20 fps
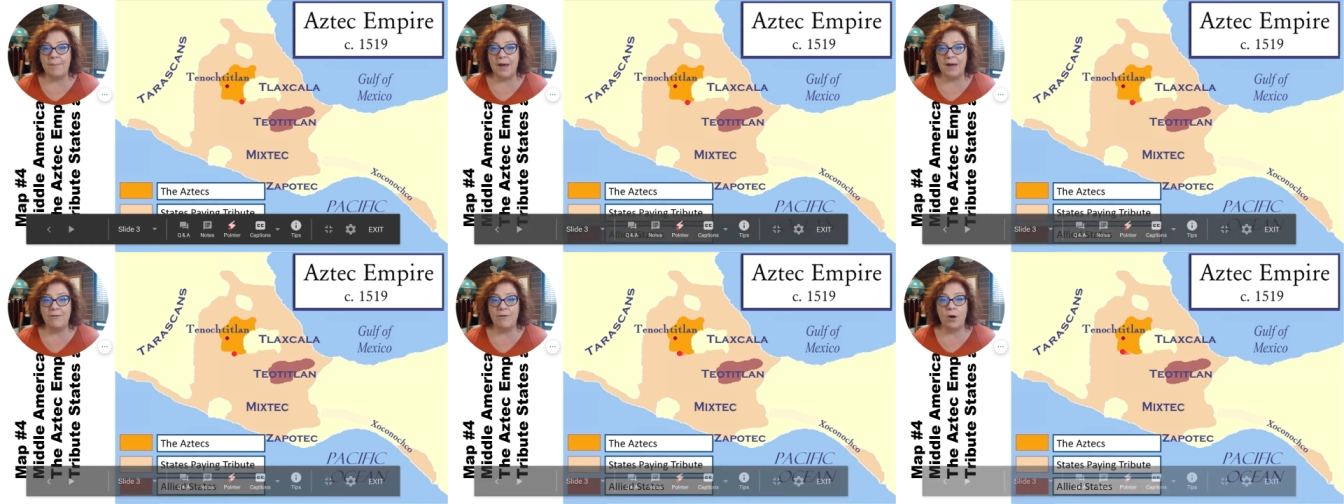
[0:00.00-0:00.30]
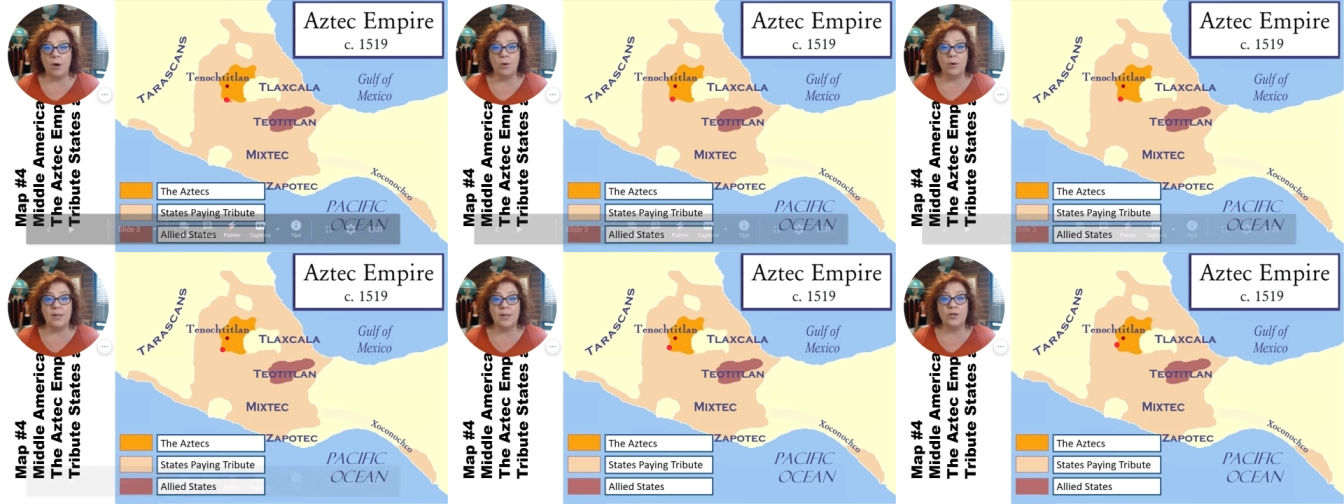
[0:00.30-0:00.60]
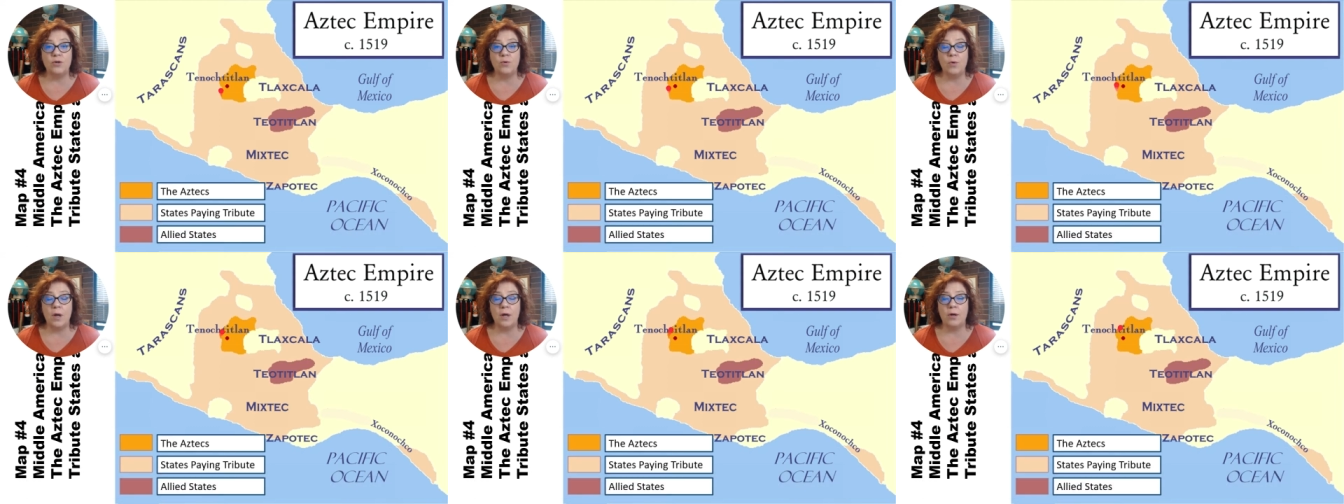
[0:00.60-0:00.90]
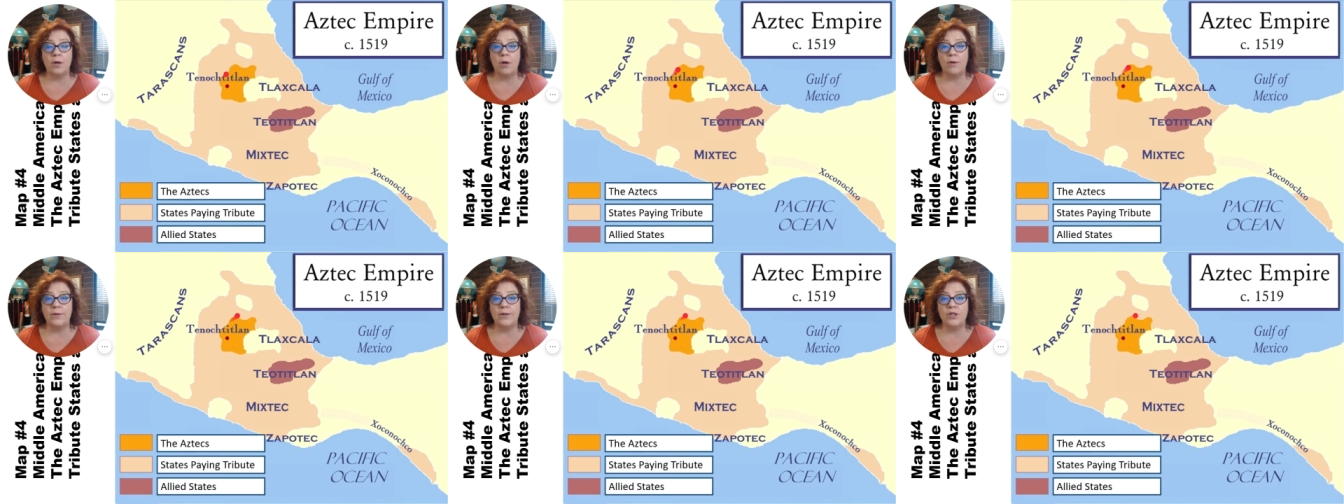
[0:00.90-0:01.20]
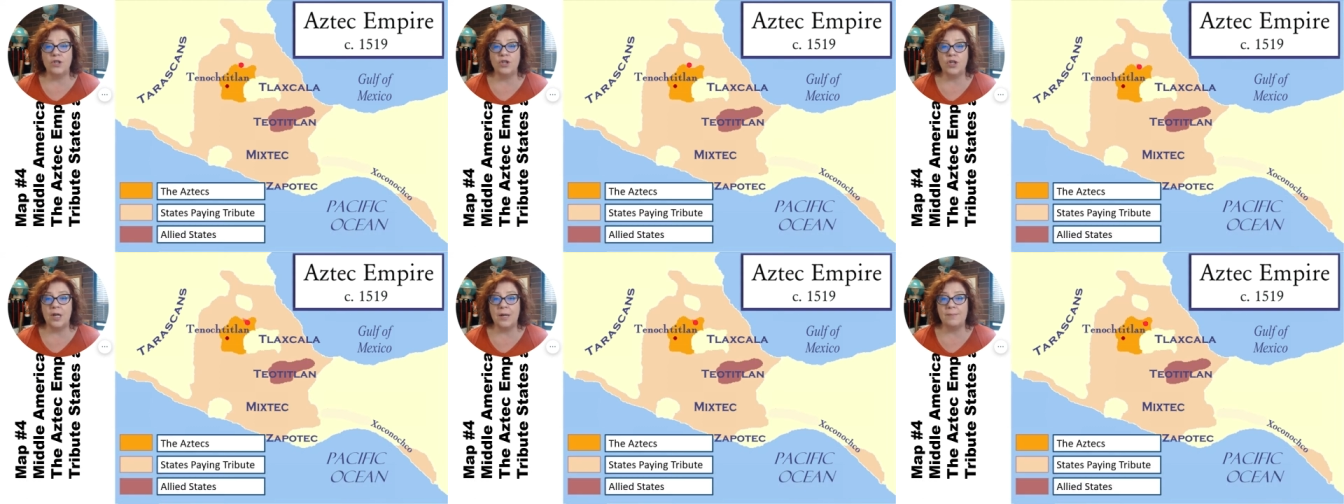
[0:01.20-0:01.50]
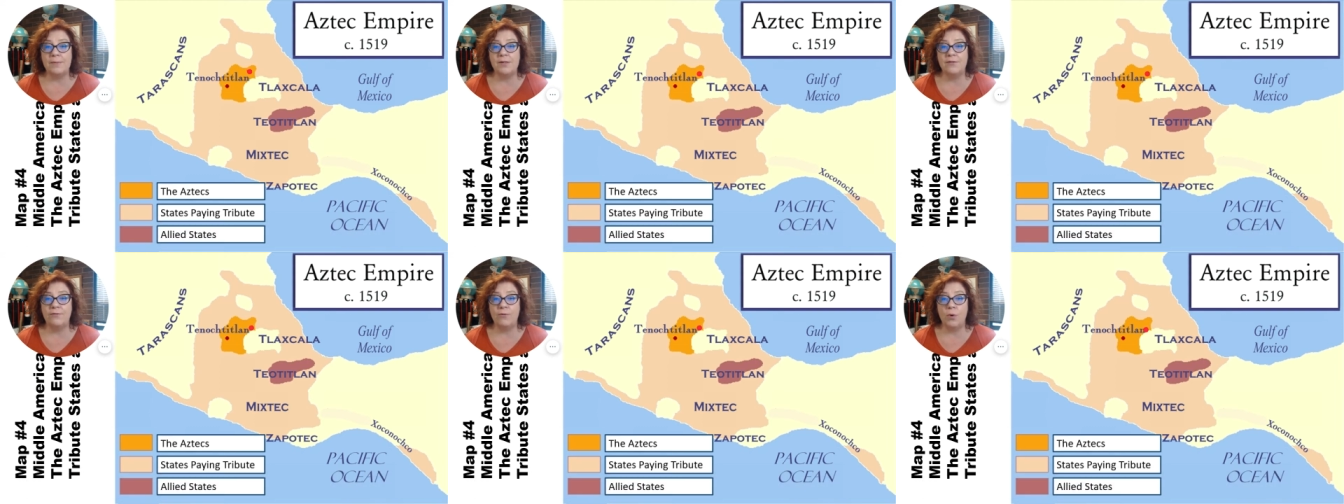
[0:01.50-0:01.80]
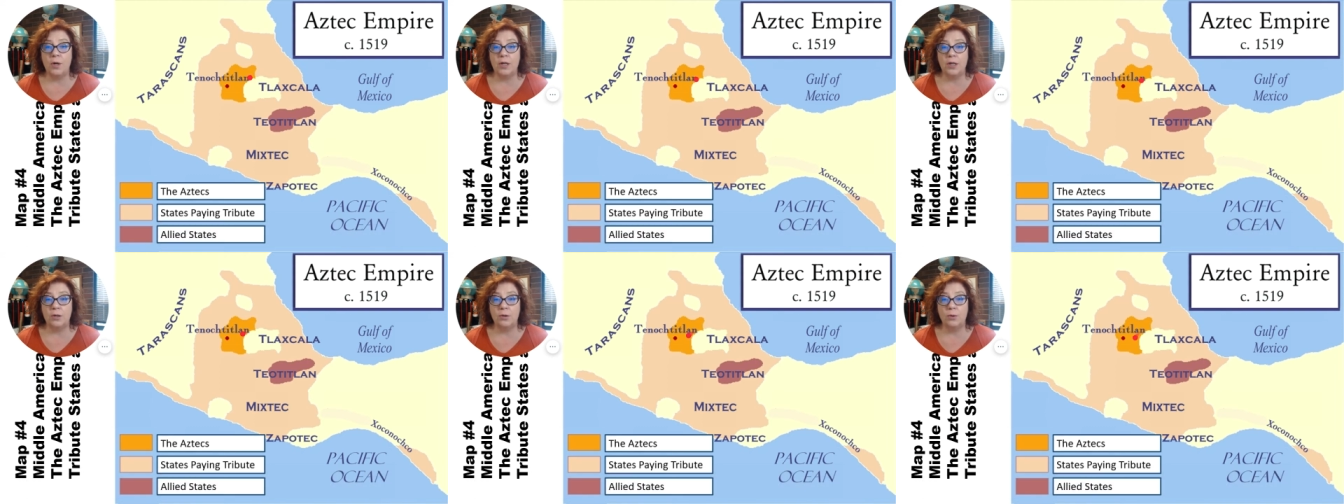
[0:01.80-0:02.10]
I've already drawn all these shapes
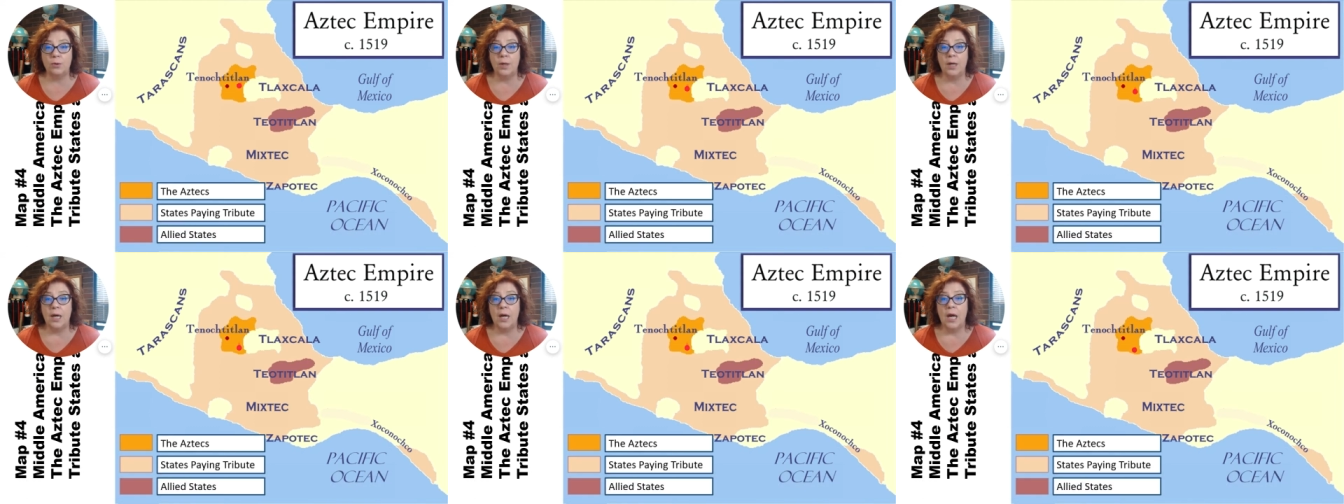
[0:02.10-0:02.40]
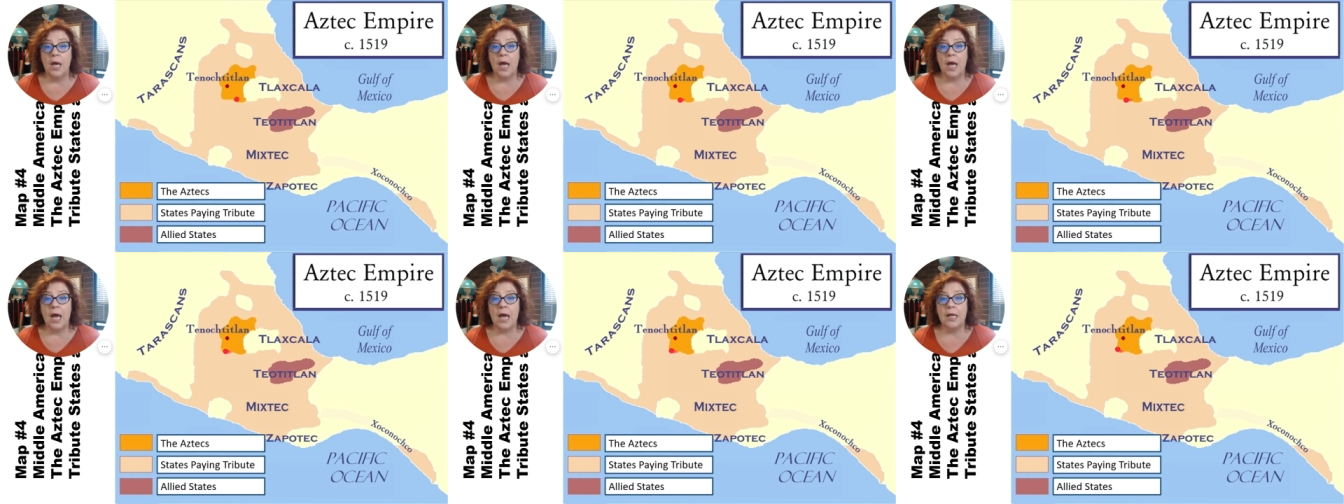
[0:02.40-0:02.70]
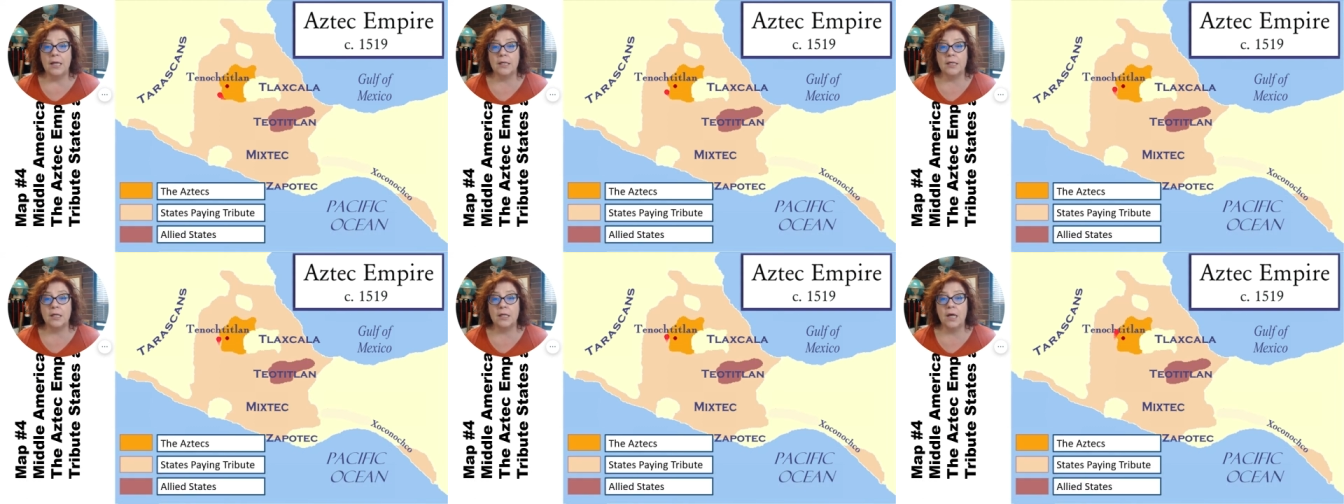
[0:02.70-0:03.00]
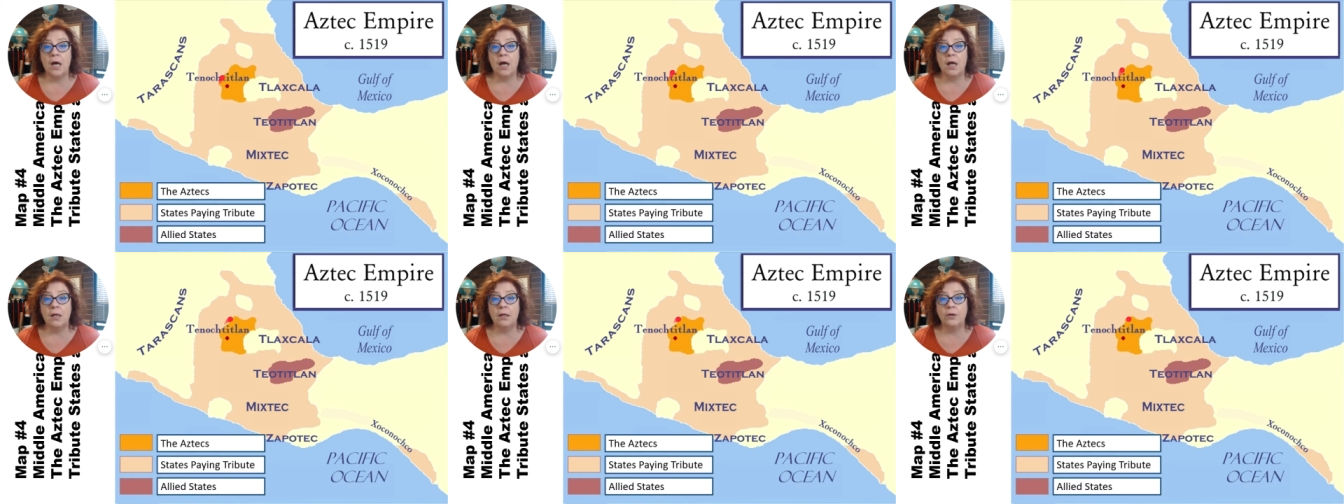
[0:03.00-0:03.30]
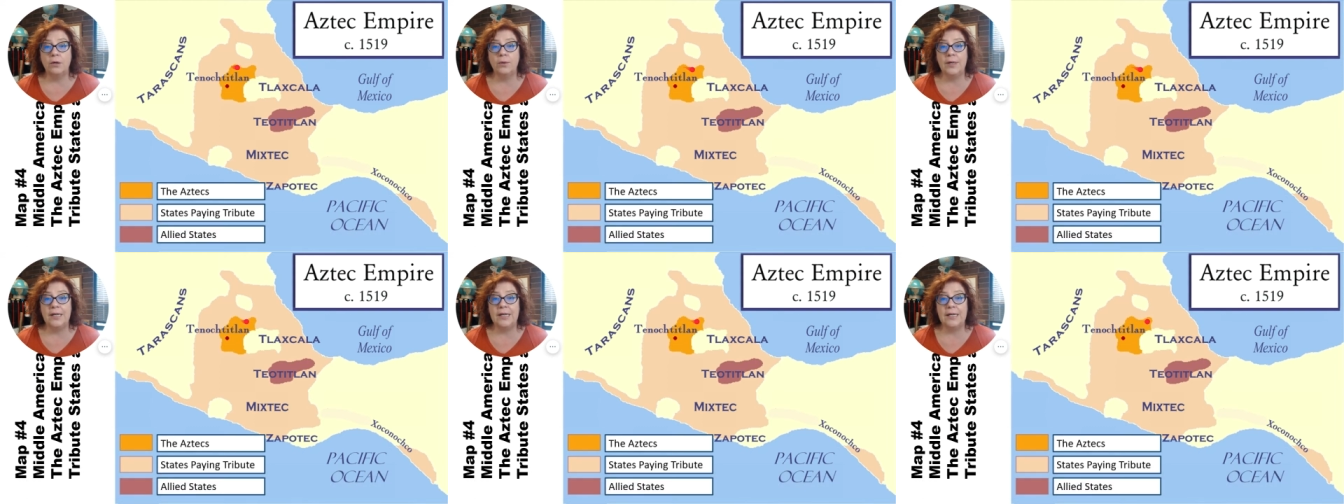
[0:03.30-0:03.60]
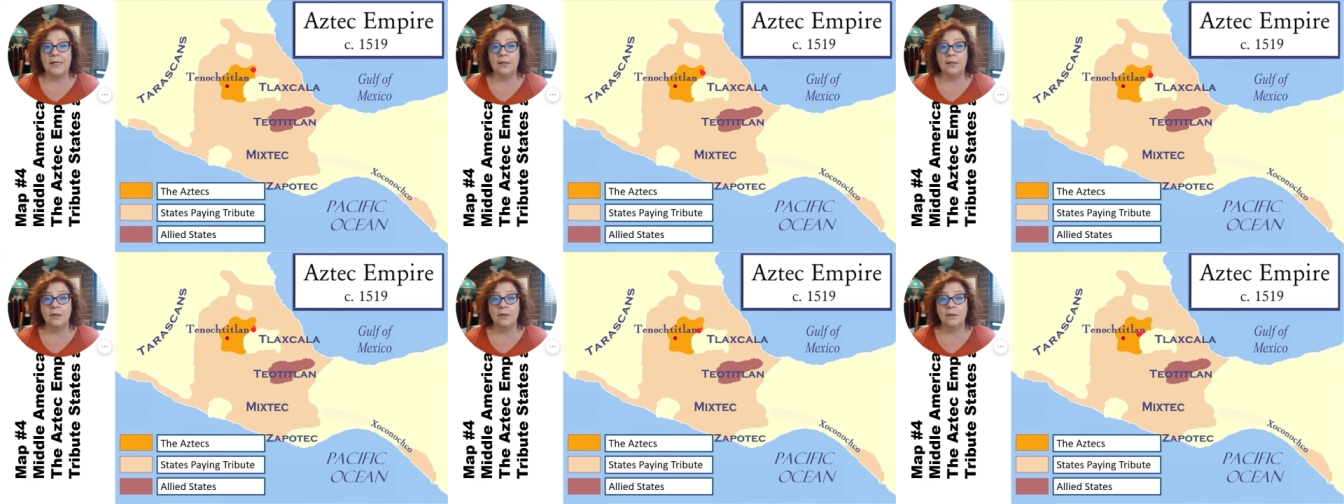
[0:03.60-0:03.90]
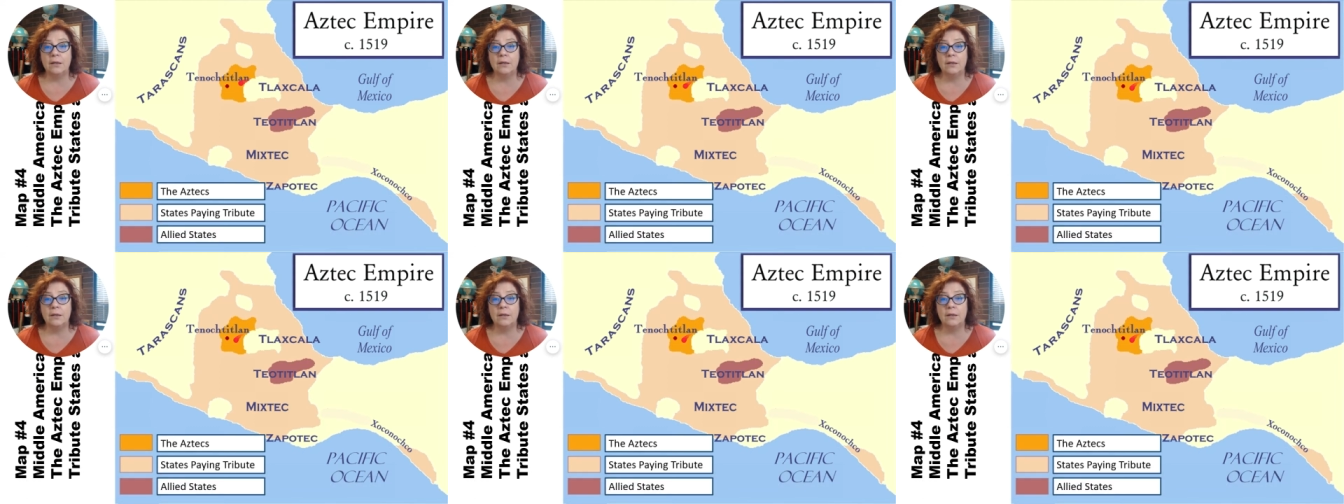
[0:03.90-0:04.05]
for you, and color it in.